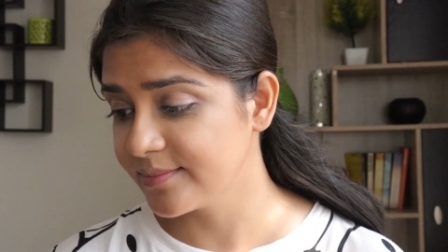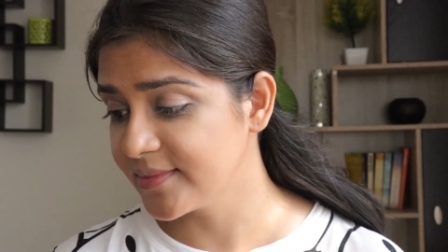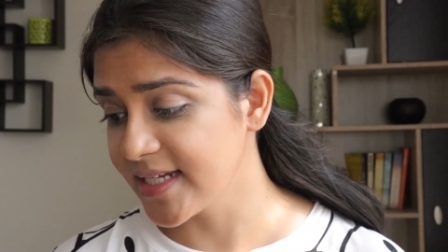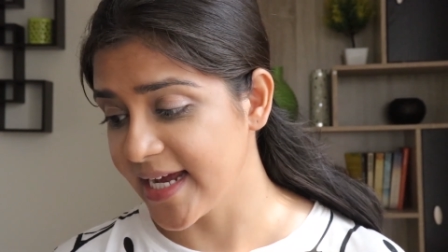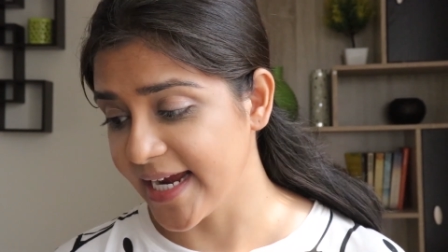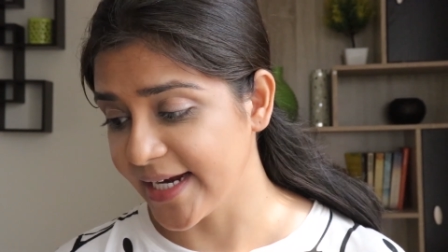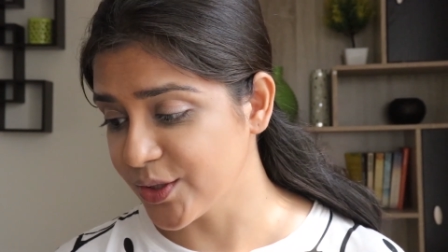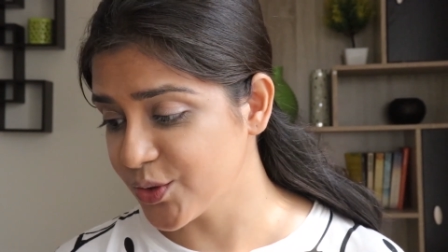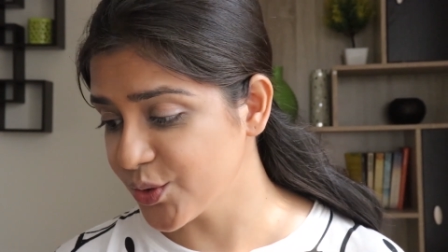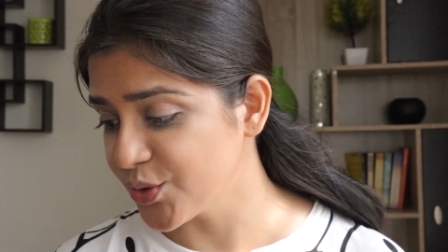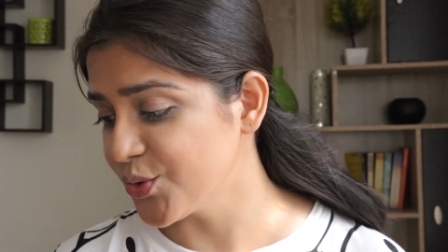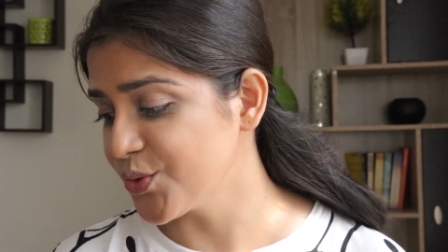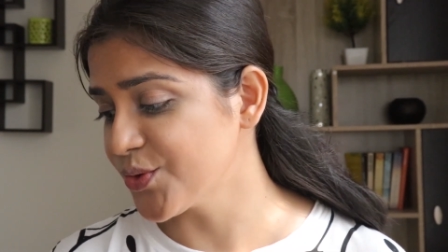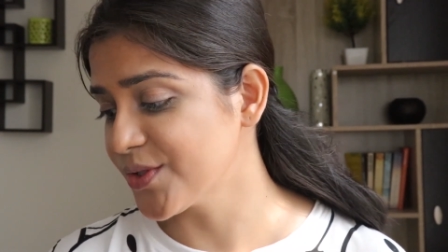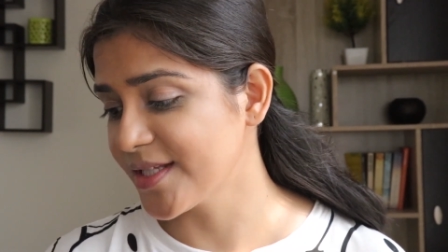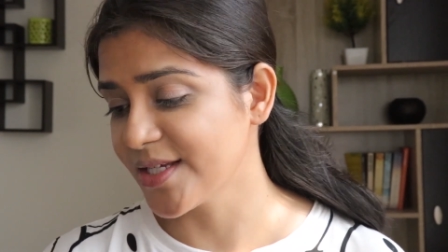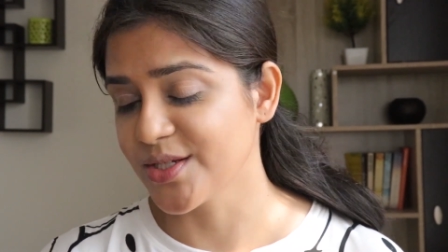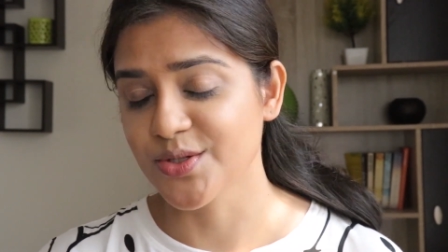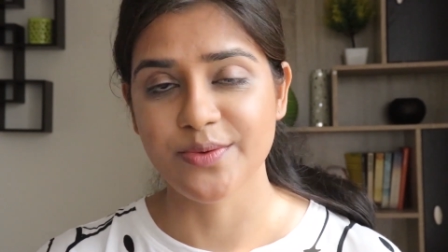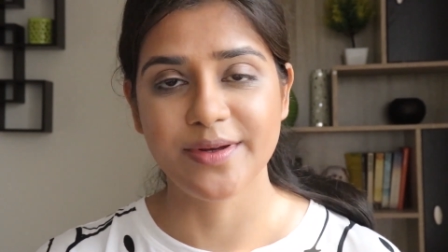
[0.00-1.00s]
dying to
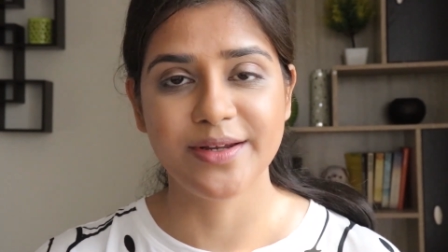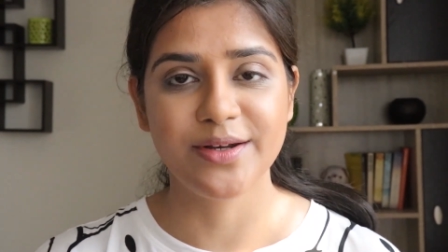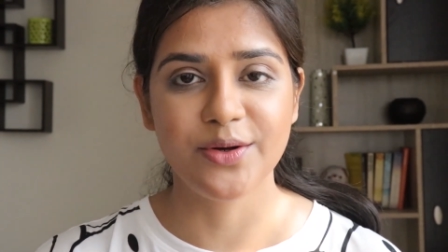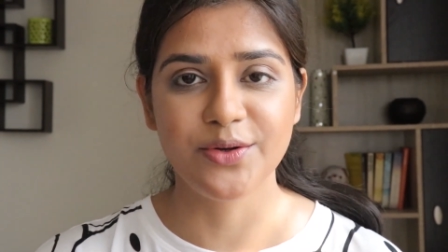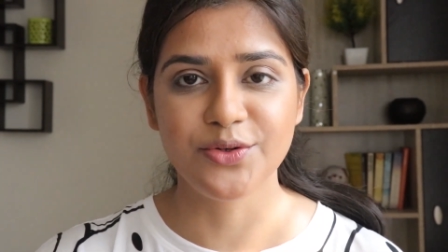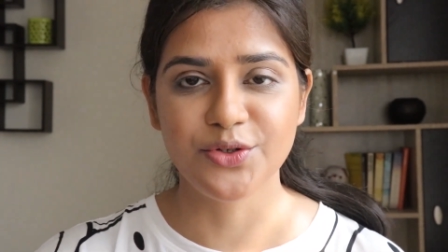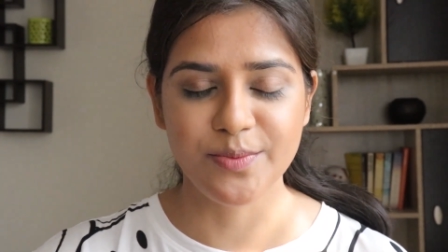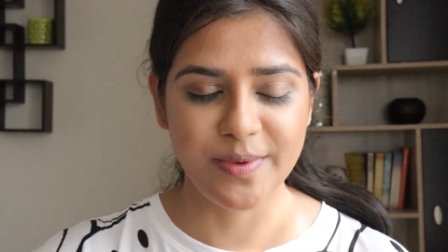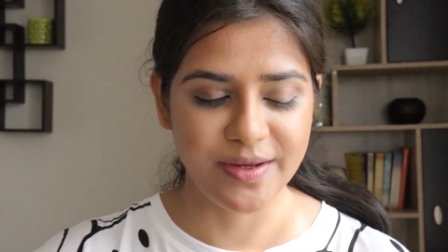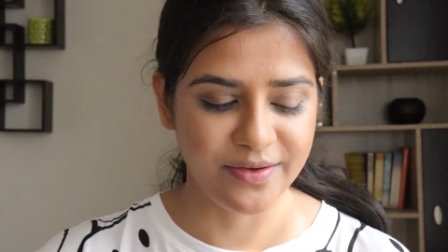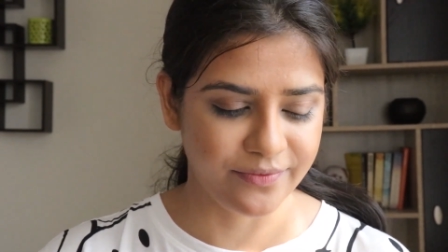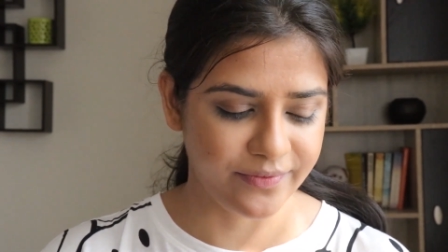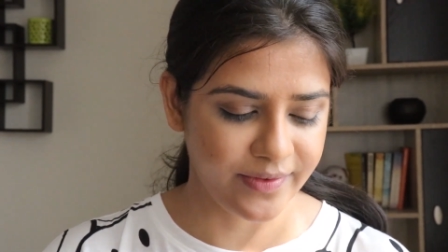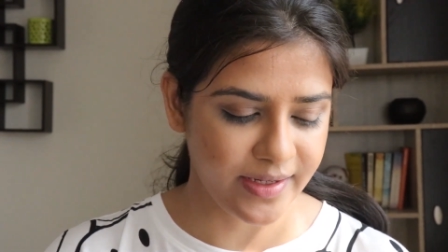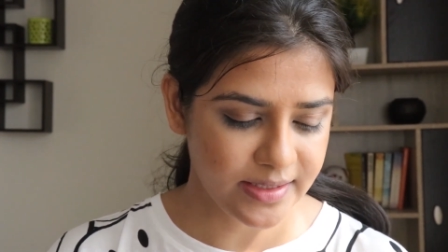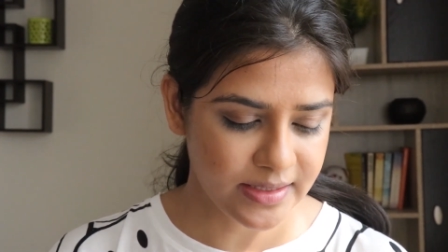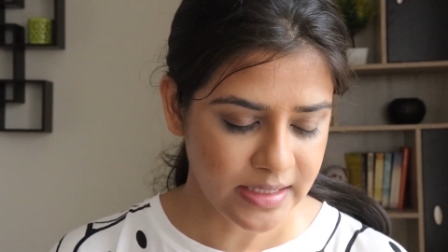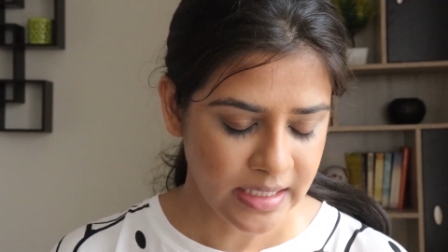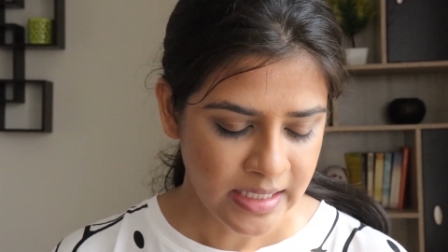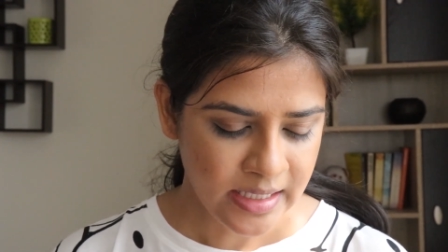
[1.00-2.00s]
use this one onto my
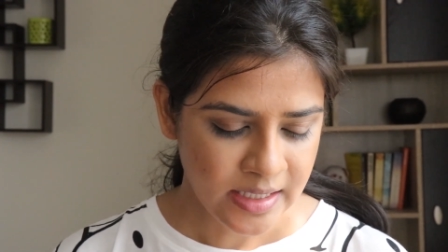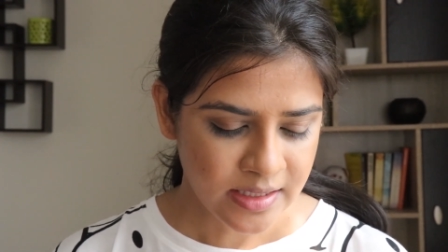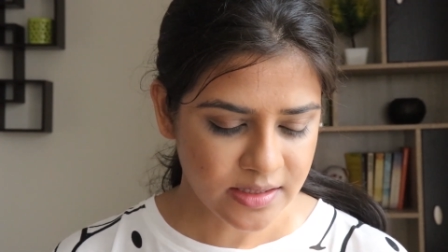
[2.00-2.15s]
face.